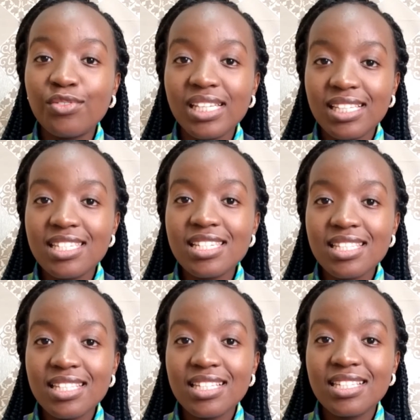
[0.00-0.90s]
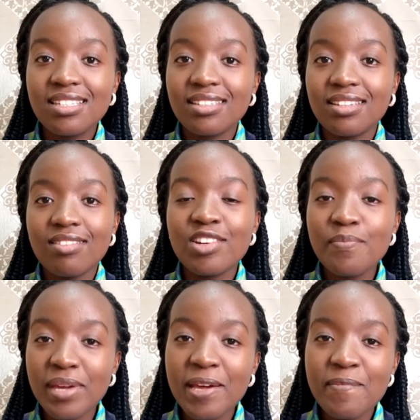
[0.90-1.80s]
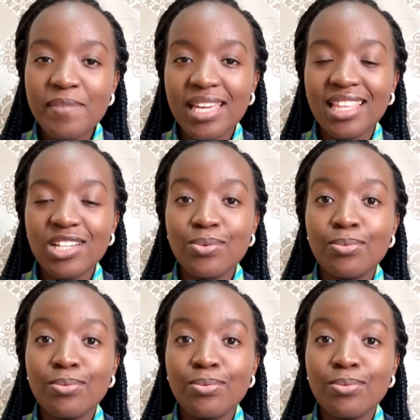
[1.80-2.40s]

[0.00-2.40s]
just remember that